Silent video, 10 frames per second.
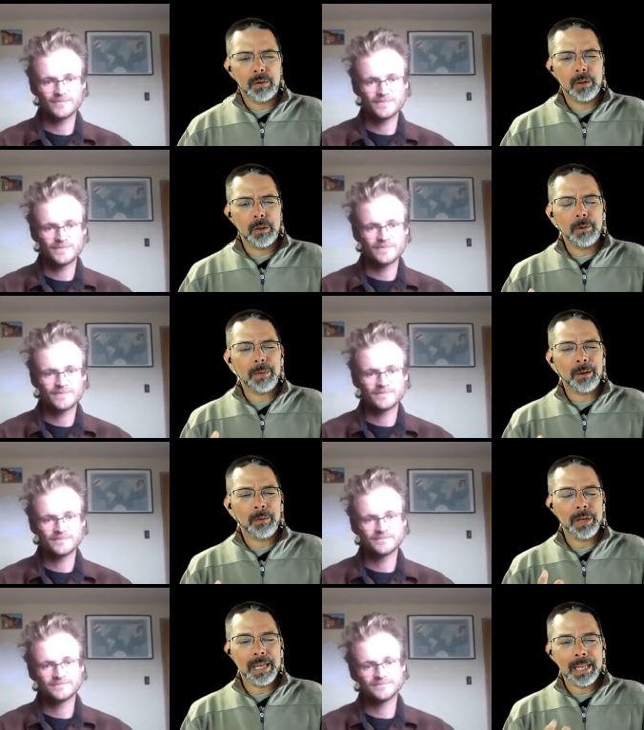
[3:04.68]
Speaker 1: what do you mean by
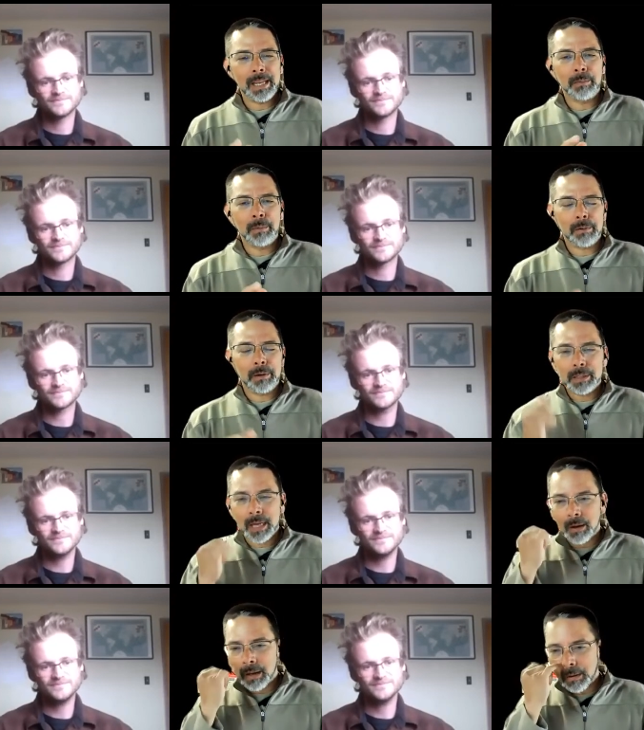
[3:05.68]
we need immigrants?
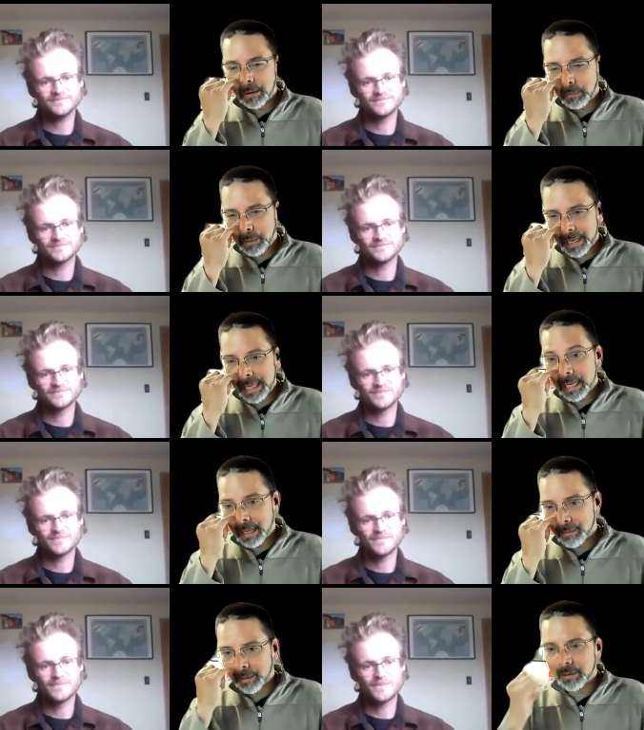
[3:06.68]
How, how can we need
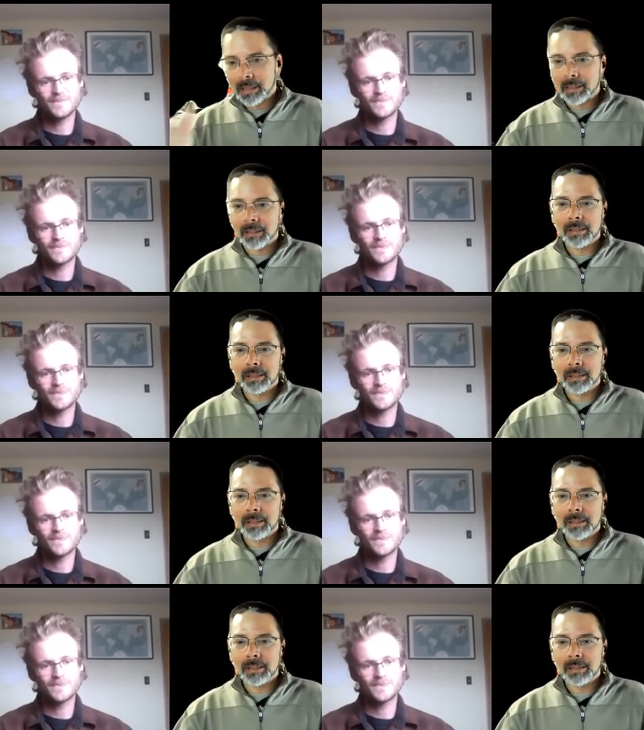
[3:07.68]
immigrants?